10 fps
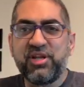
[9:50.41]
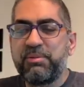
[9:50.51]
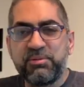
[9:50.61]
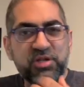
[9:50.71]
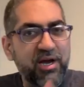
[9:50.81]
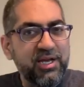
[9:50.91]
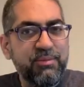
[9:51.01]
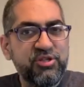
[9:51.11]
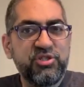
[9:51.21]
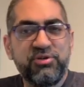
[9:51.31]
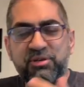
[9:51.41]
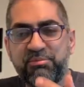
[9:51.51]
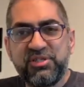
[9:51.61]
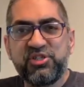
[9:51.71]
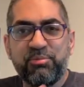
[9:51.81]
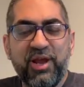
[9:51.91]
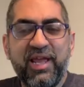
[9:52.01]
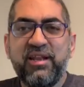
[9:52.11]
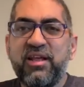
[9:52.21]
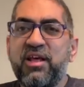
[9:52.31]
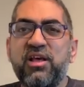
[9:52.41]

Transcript: you're going to get people talking about you and your business, your brand.